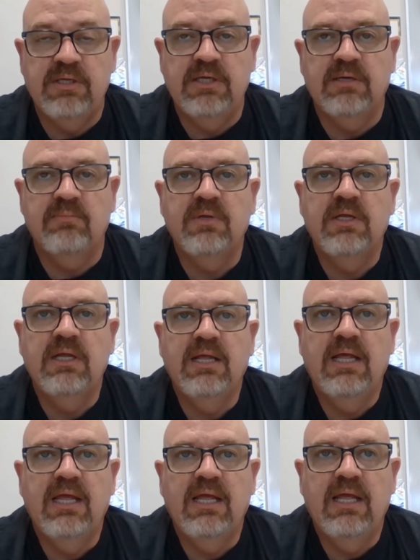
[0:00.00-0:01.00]
p.m.
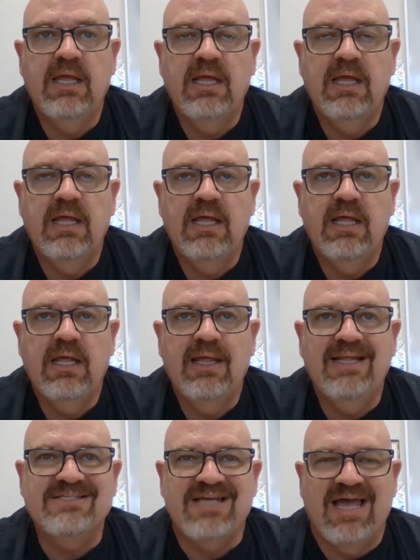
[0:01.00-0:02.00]

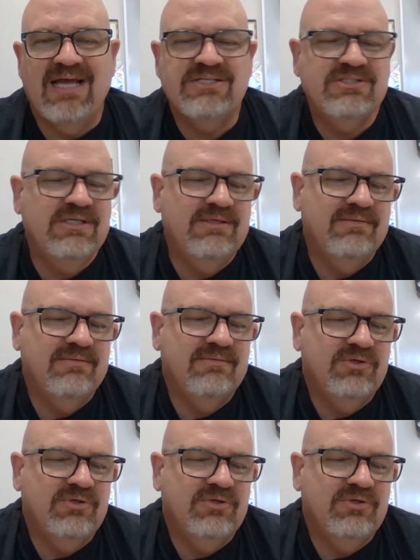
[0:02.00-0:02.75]
It's actually,